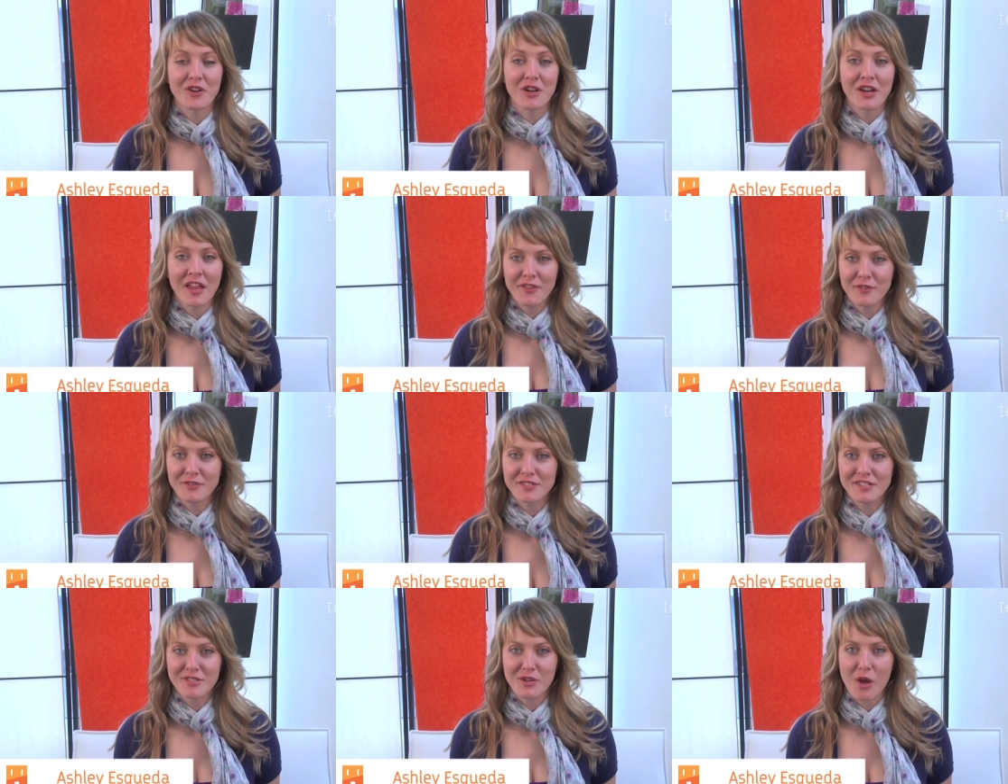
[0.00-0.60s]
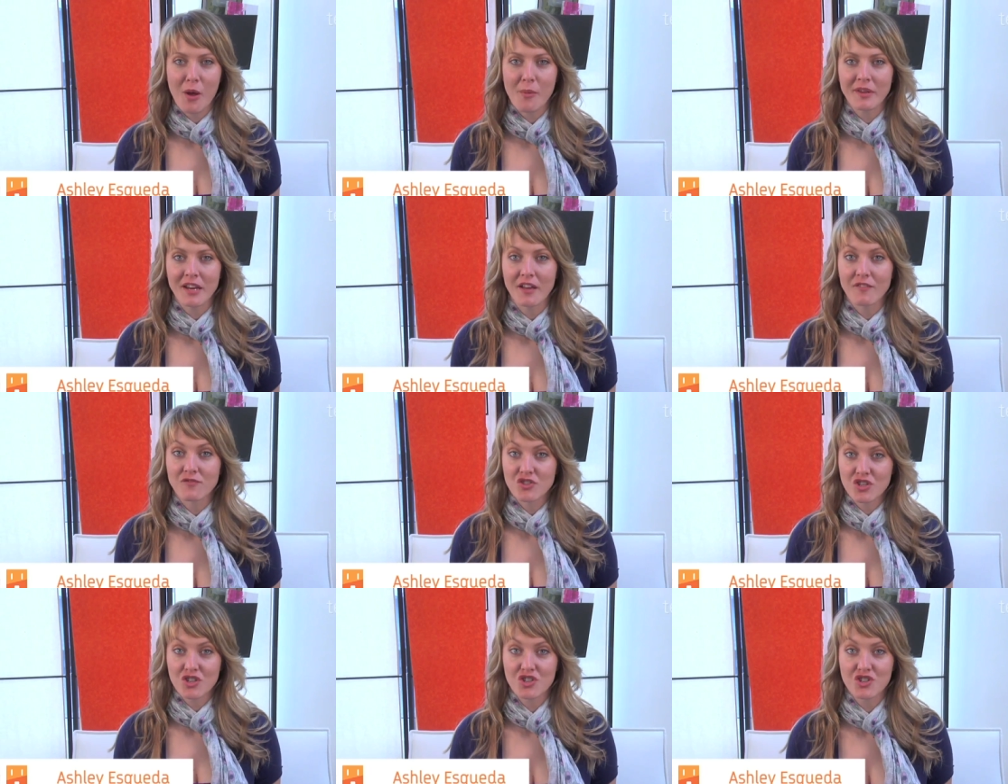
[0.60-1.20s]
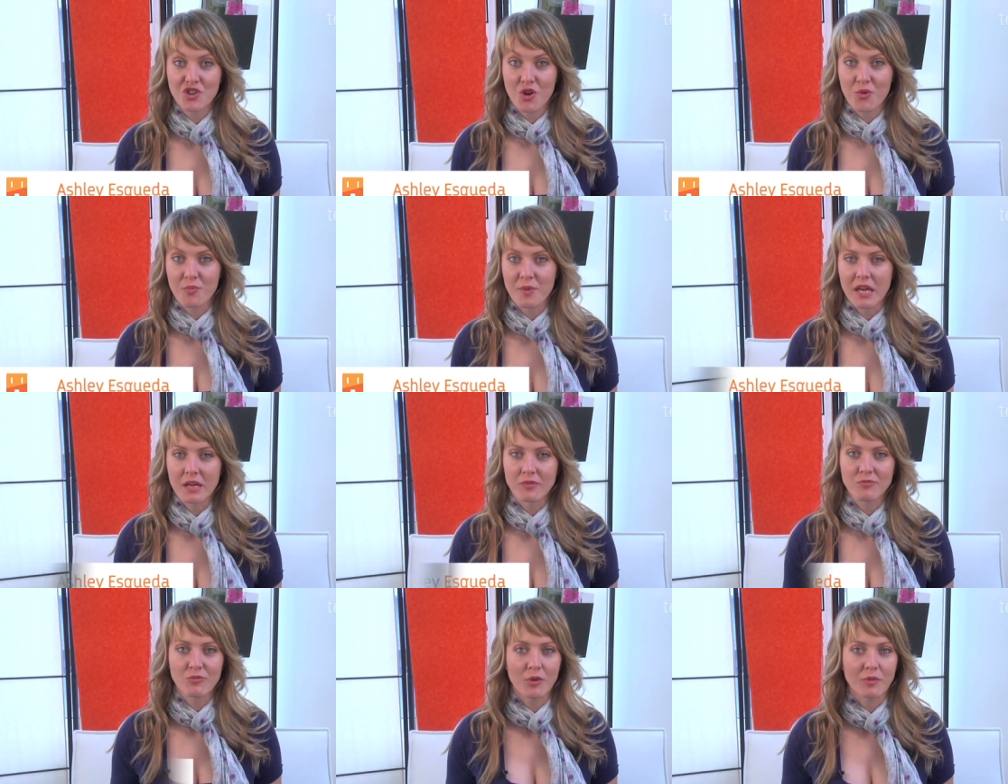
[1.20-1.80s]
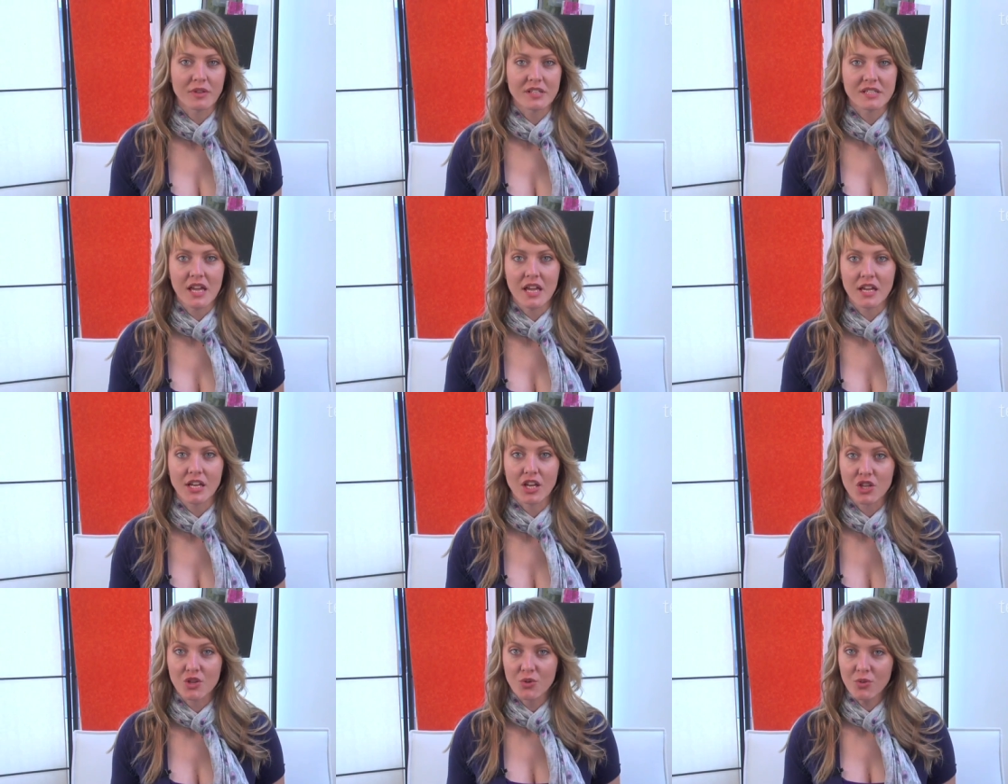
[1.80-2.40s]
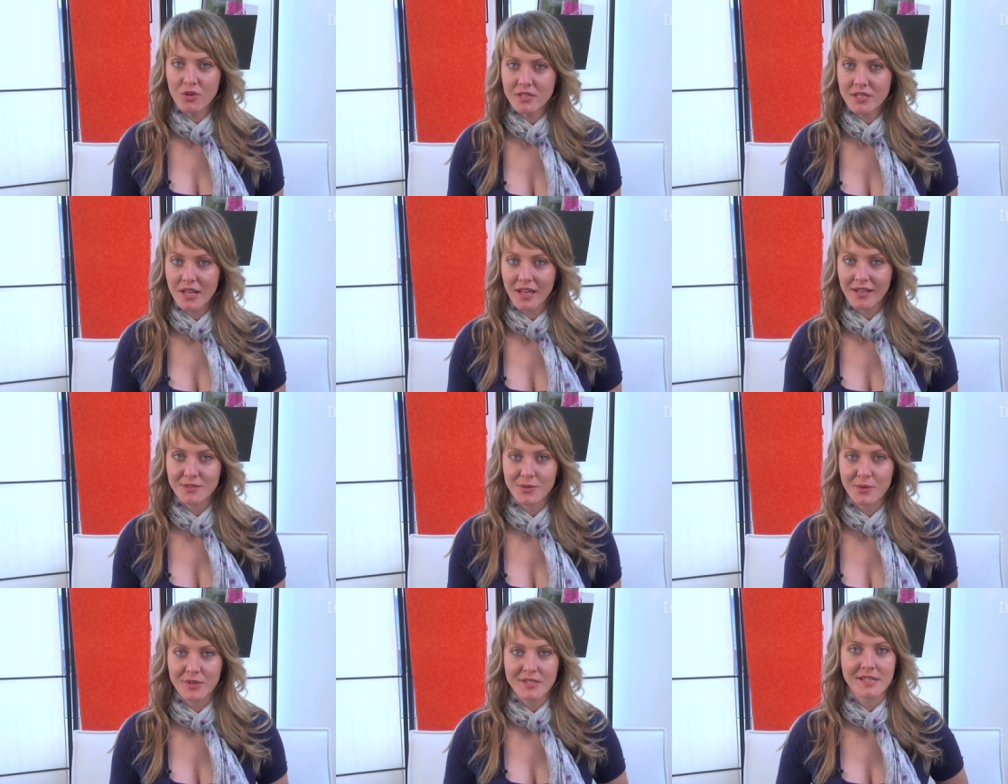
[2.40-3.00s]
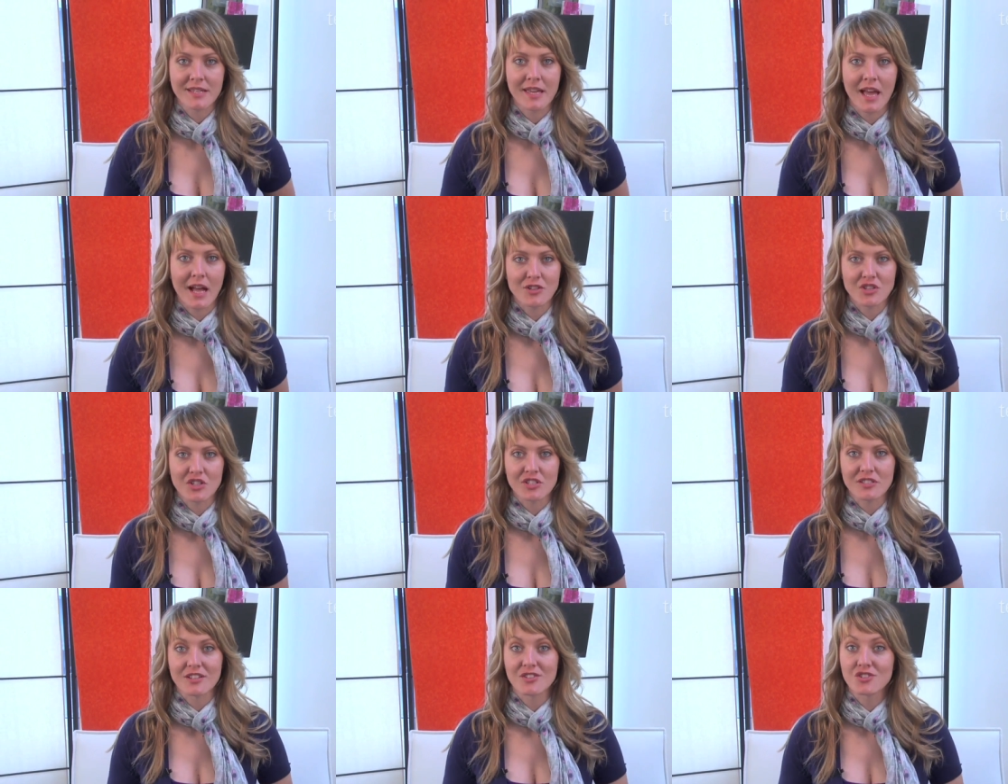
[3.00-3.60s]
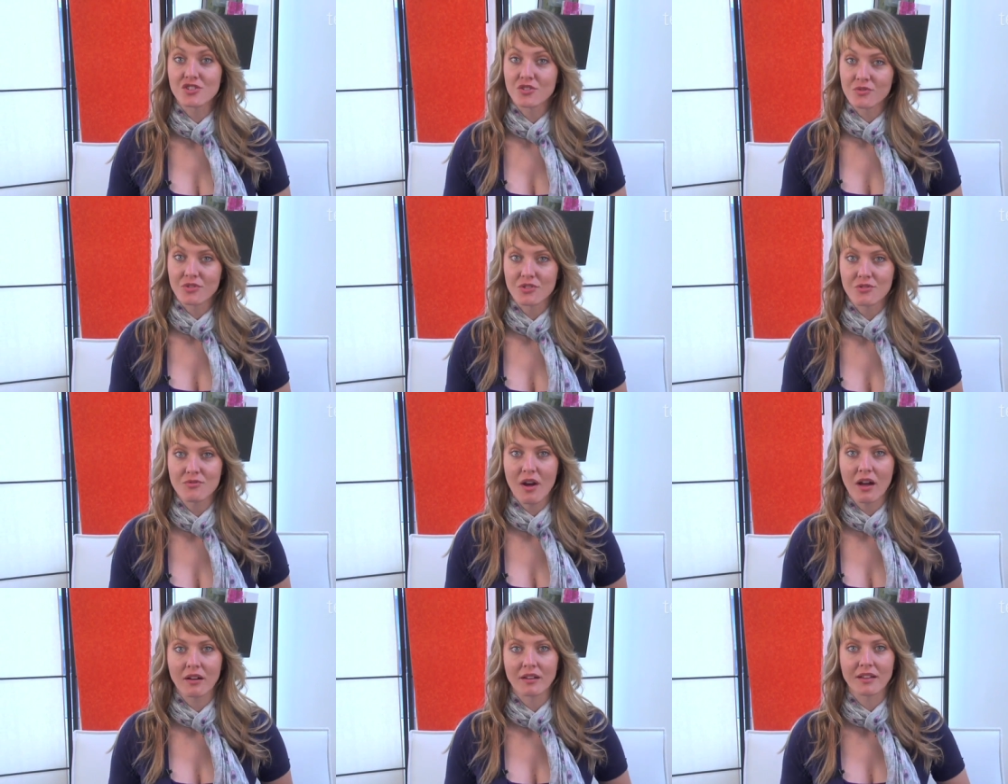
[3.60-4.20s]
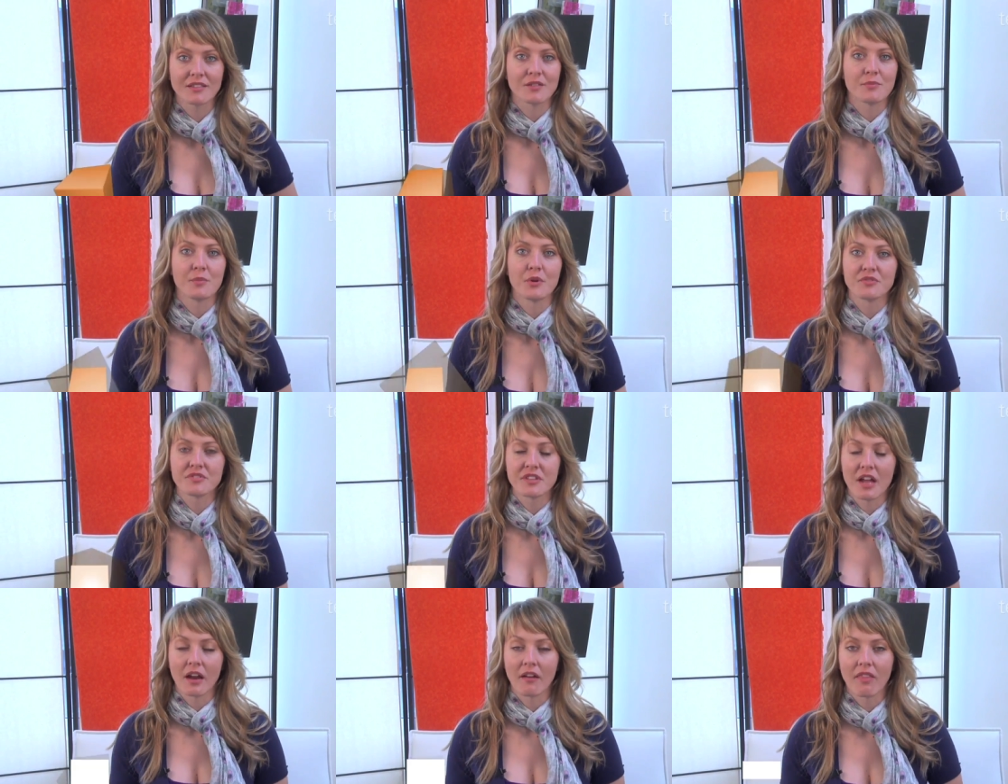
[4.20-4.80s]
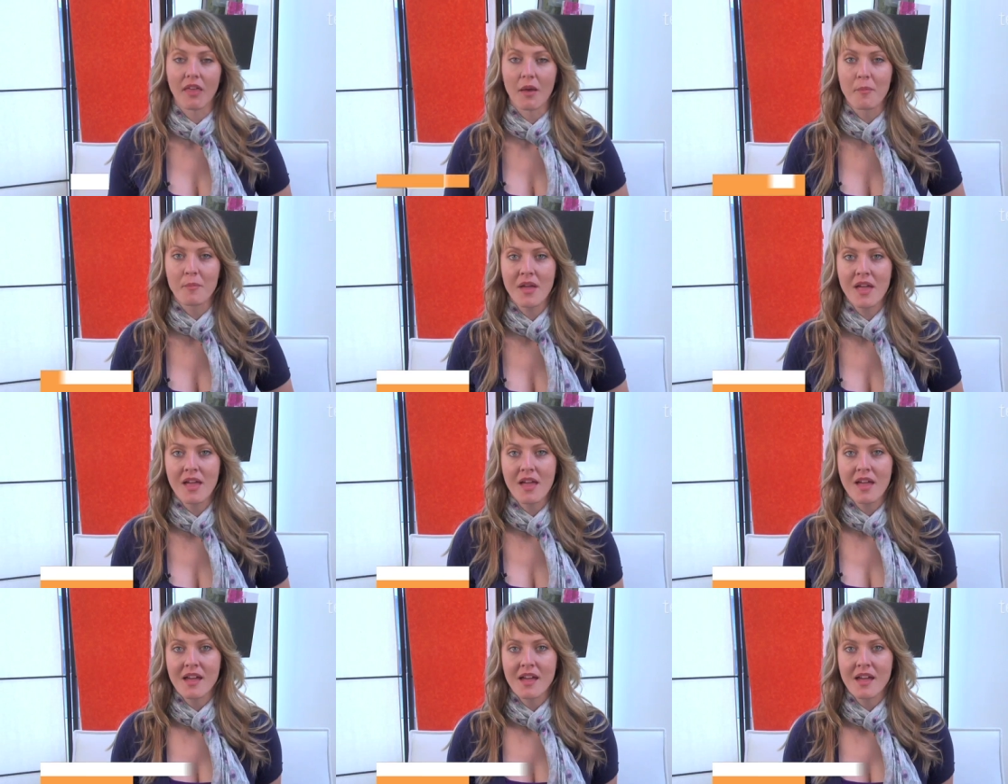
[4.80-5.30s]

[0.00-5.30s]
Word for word: for another installment of Just Show Me, where we take your tech toys and gadgets and show you how to get the most out of them.